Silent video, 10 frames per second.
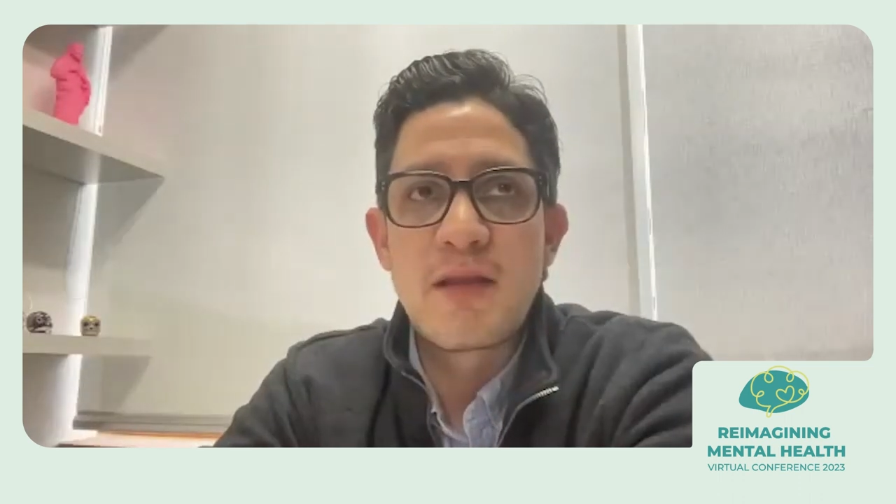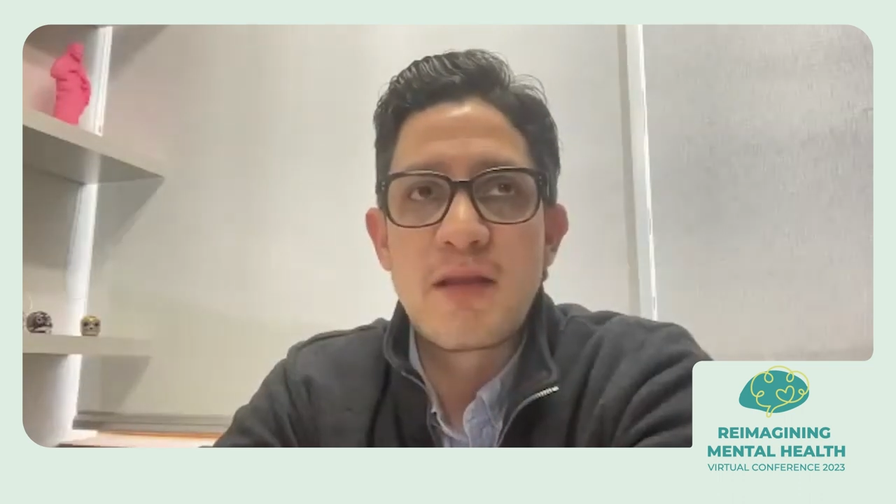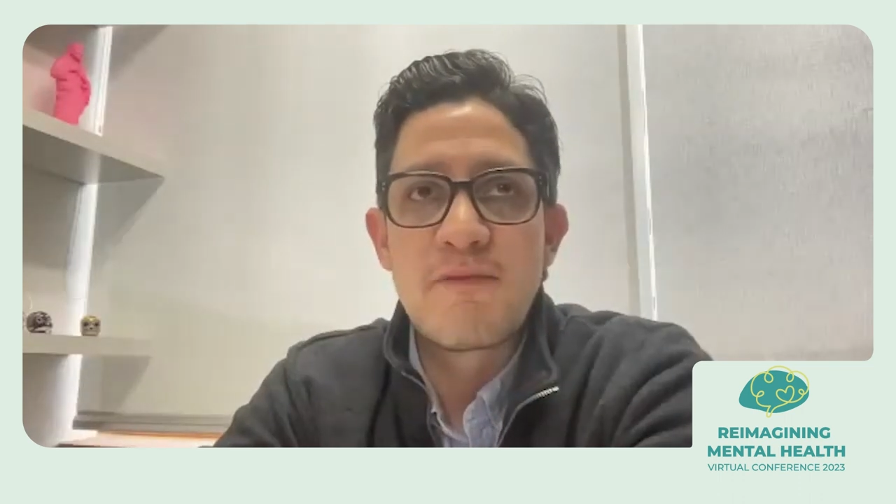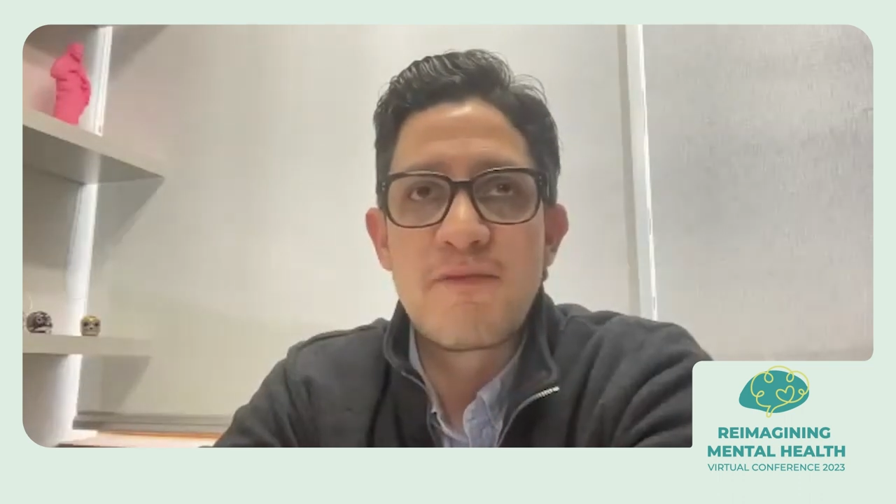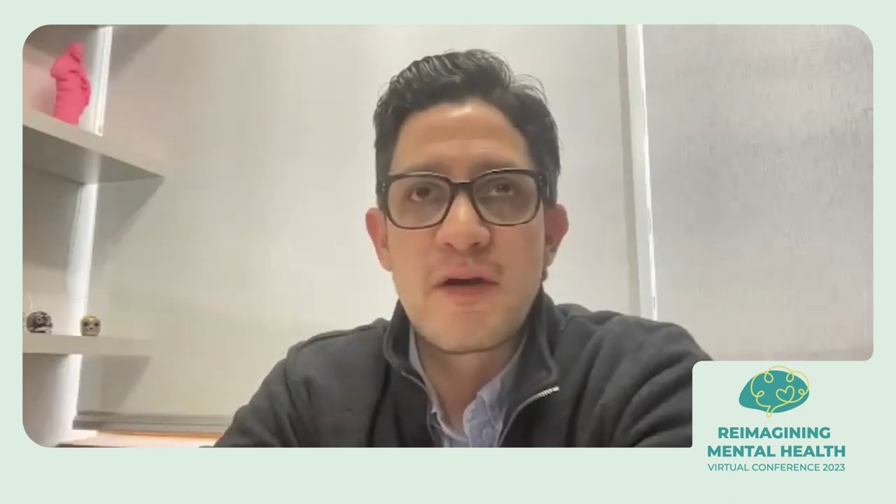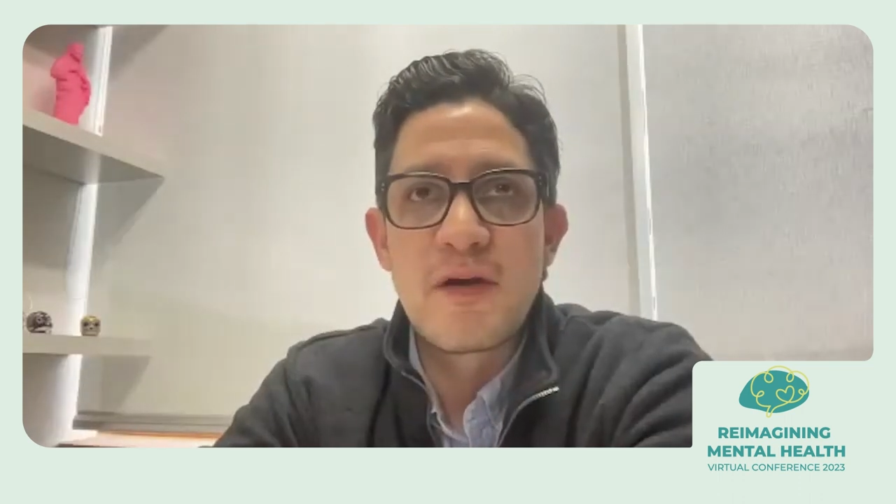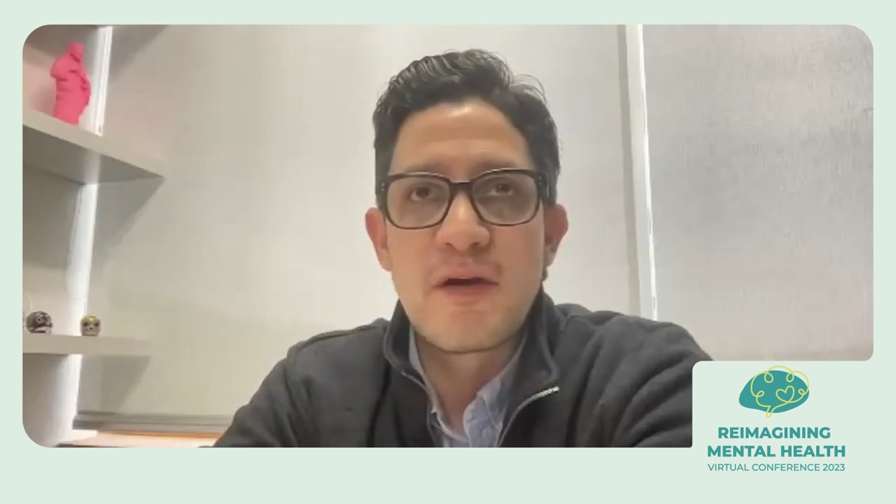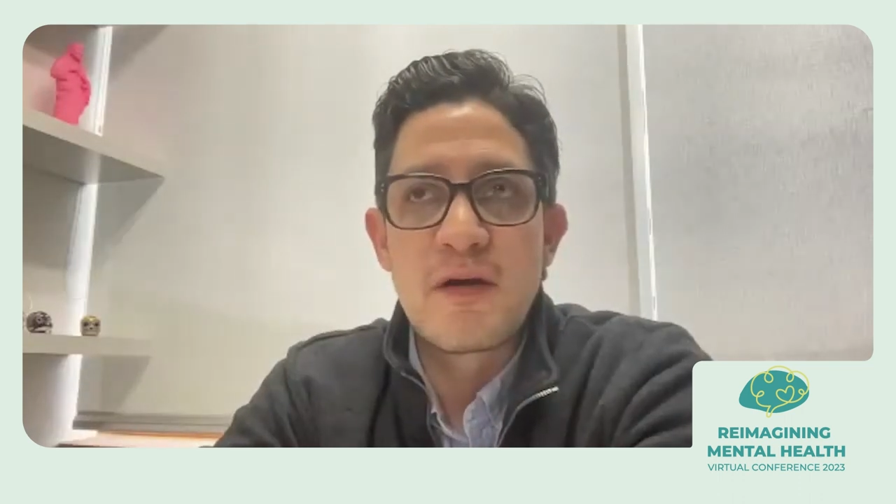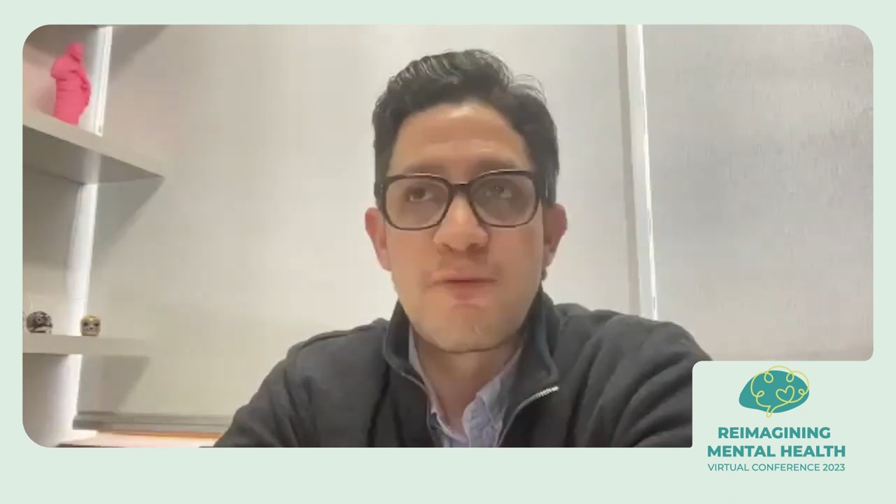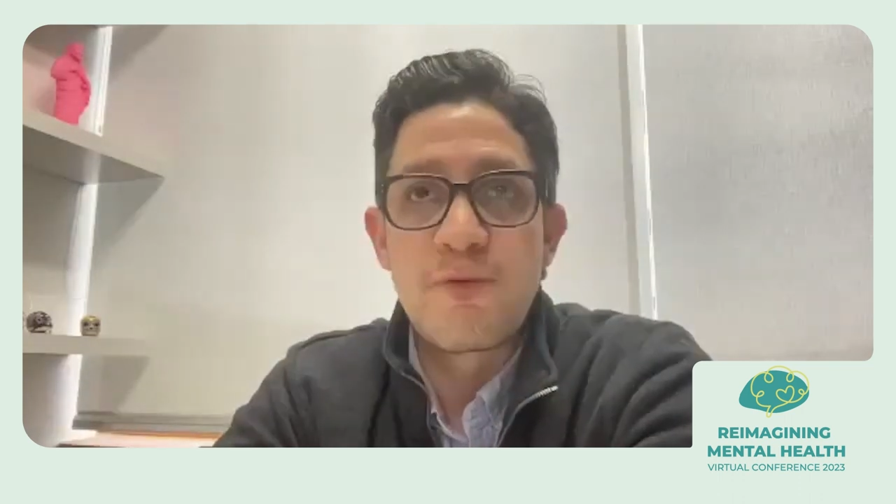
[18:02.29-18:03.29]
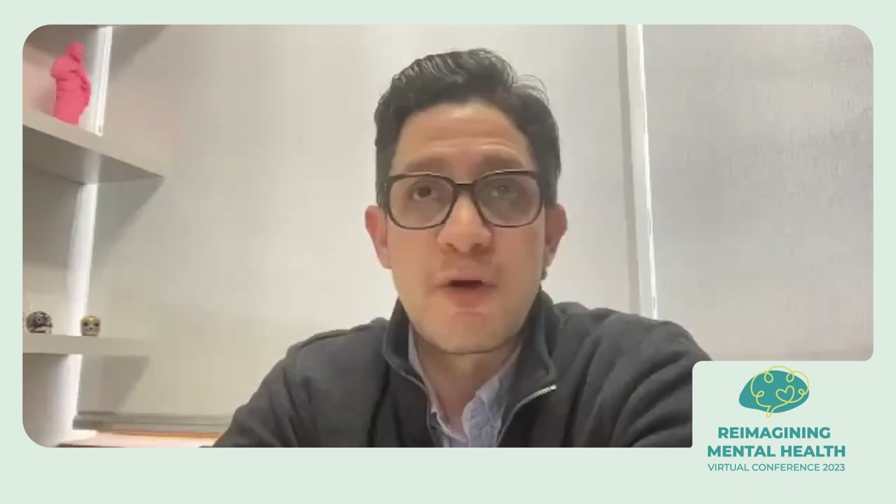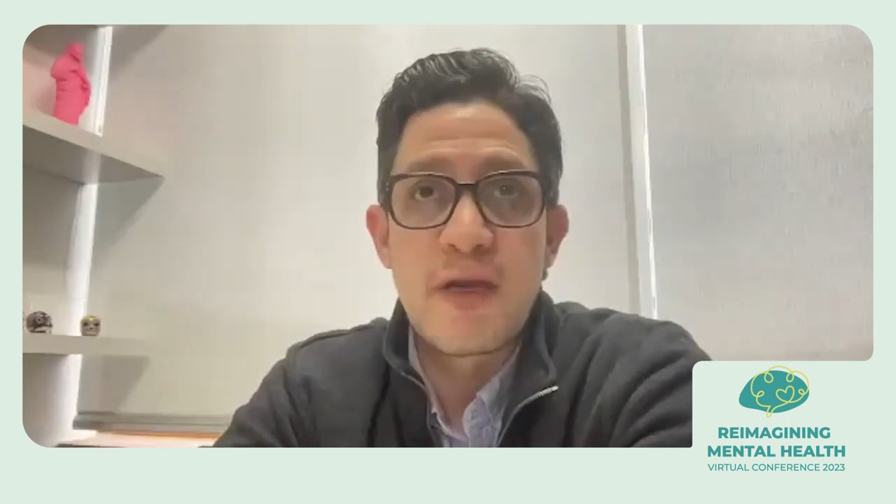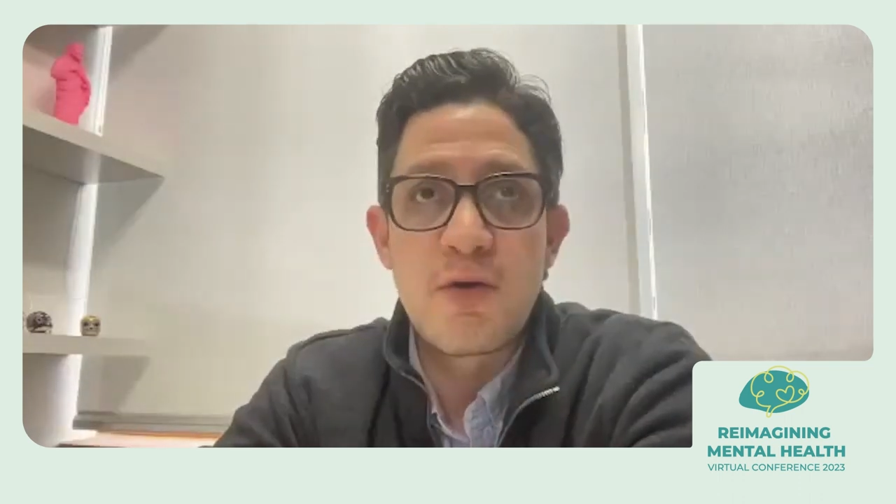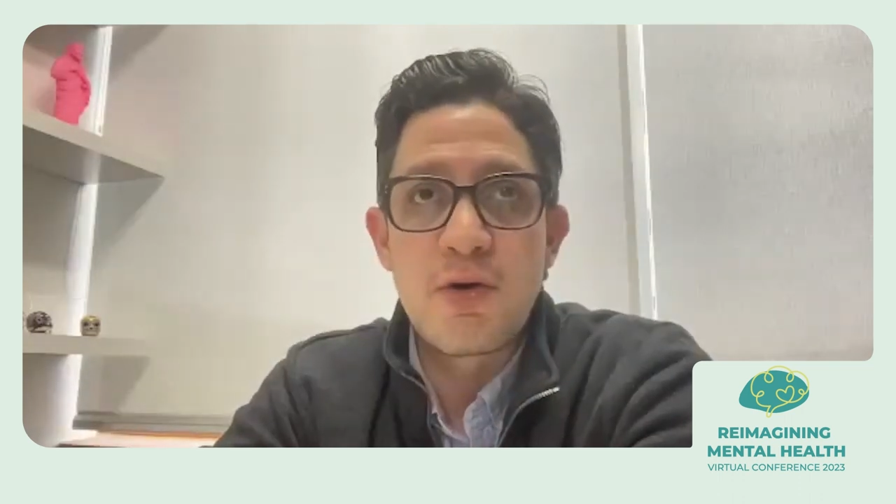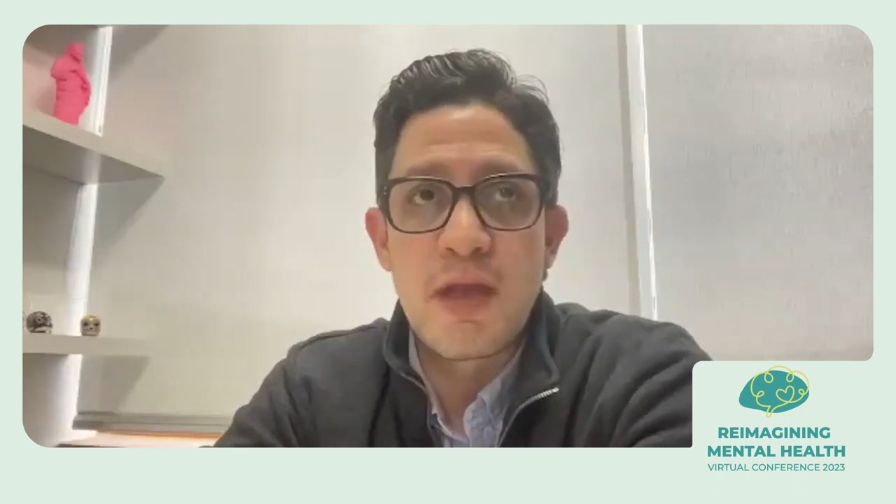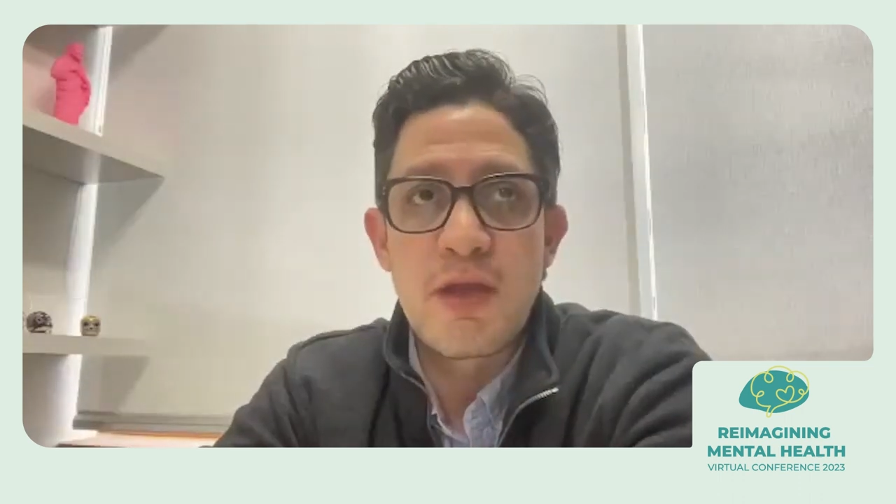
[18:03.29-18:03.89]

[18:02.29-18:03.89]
kind of a freak,